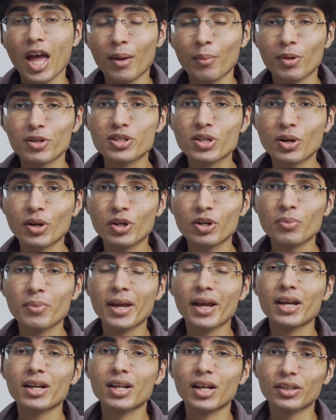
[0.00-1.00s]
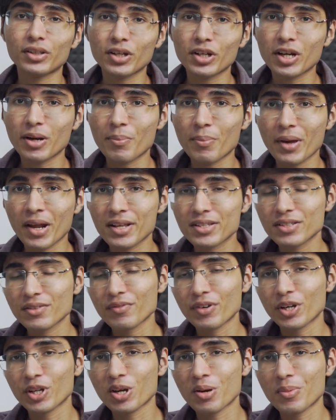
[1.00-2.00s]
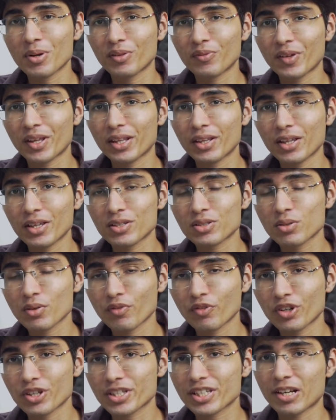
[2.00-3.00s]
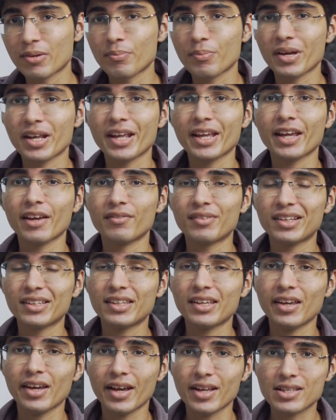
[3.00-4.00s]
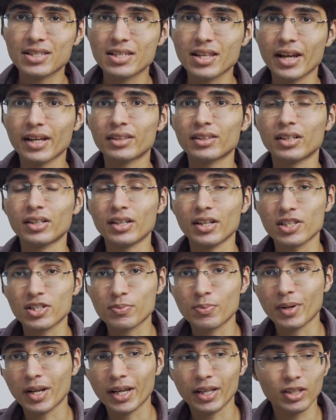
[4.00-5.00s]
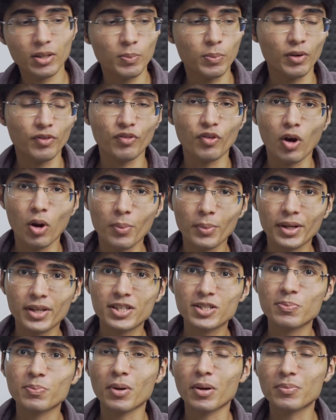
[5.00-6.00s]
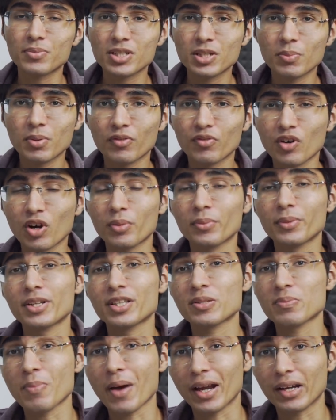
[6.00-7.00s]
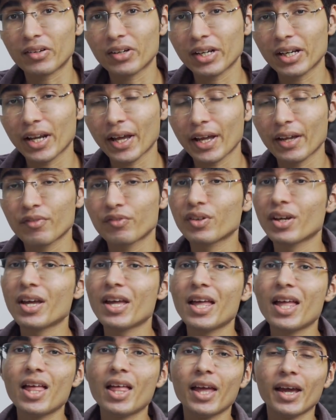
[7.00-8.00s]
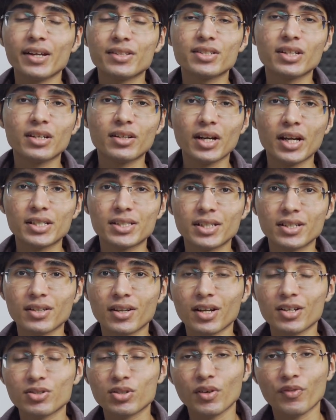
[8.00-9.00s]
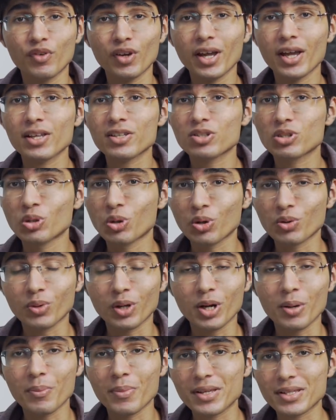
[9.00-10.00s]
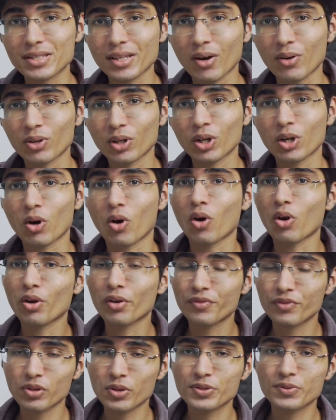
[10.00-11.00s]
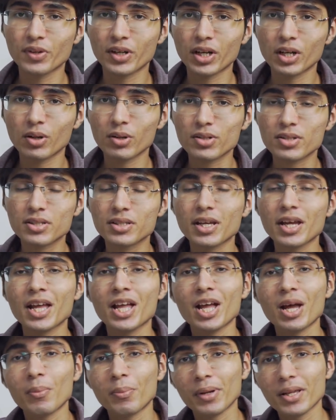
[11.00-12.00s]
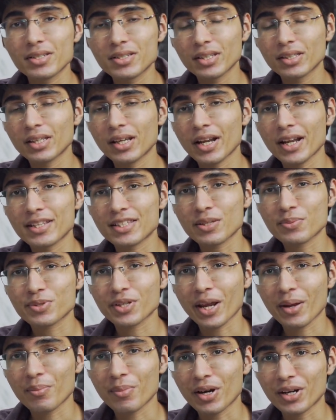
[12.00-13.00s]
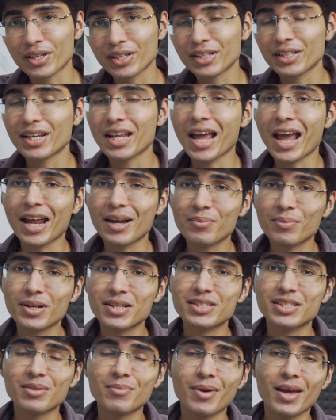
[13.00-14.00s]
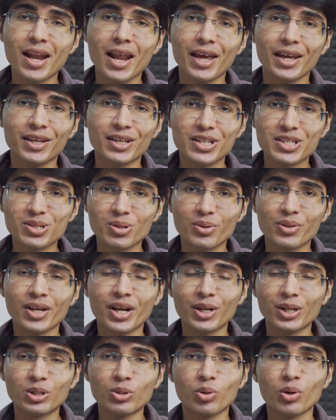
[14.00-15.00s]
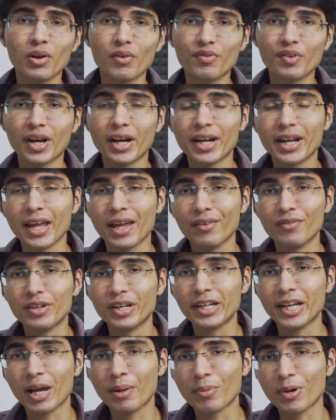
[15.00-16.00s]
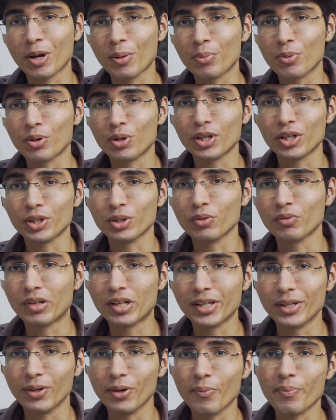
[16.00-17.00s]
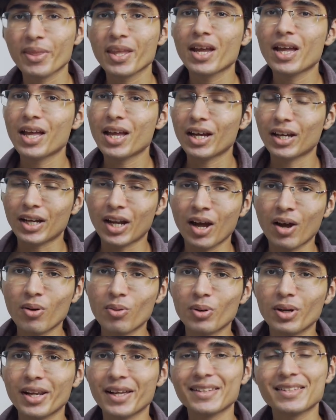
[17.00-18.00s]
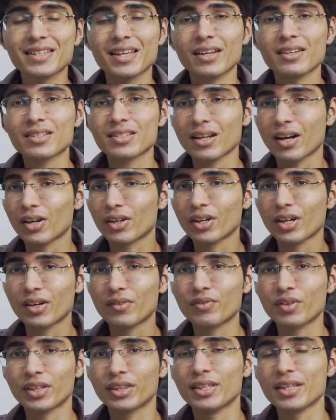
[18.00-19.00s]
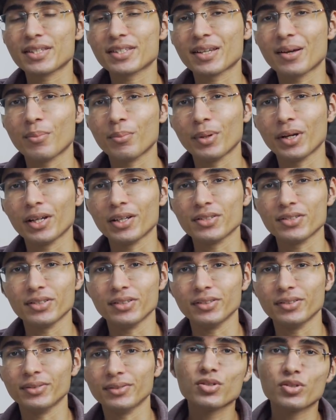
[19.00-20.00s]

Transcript: I'm also going to make another comparison video between these two phones, comparing everything else like the display, the performance, PUBG performance, battery life, etc, etc. So if you guys don't want to miss out on all of those videos, please hit the red subscribe button and press the bell icon so that you're notified every time I upload a new video. Now let's get started with this comparison.